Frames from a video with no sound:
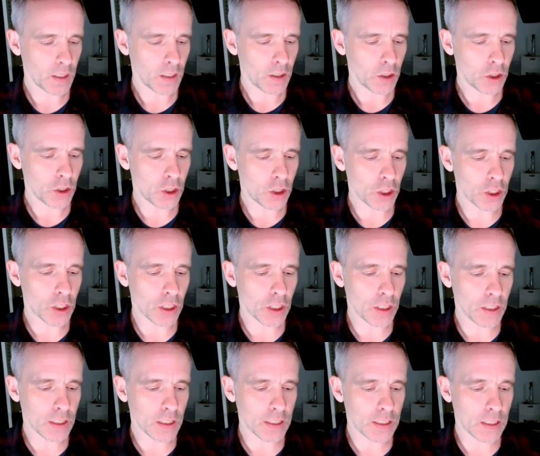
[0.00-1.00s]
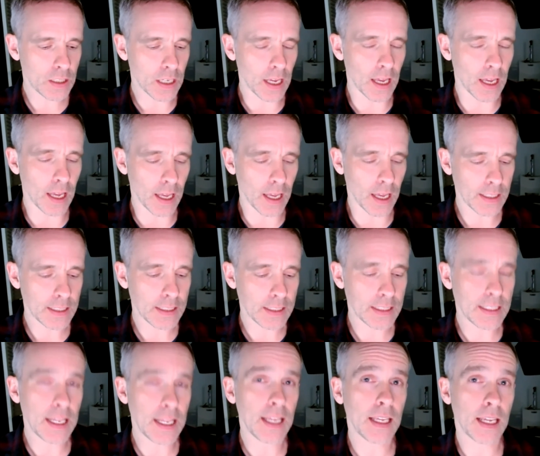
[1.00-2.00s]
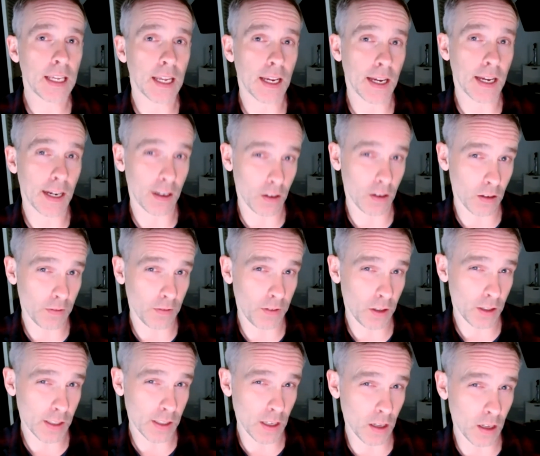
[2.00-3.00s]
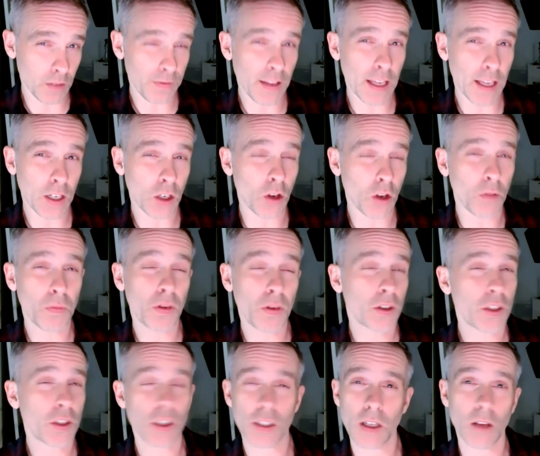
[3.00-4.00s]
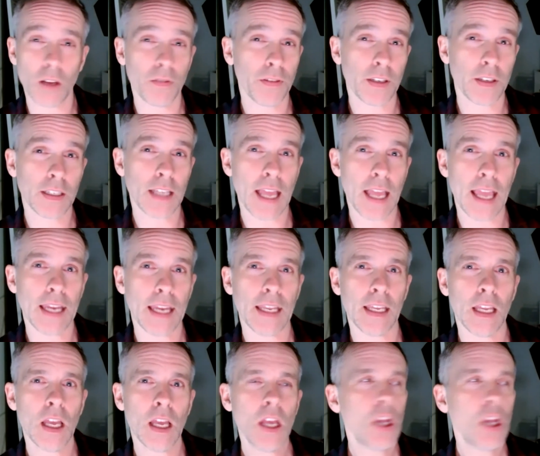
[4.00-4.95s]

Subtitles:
just take care of yourself and don't push yourself into any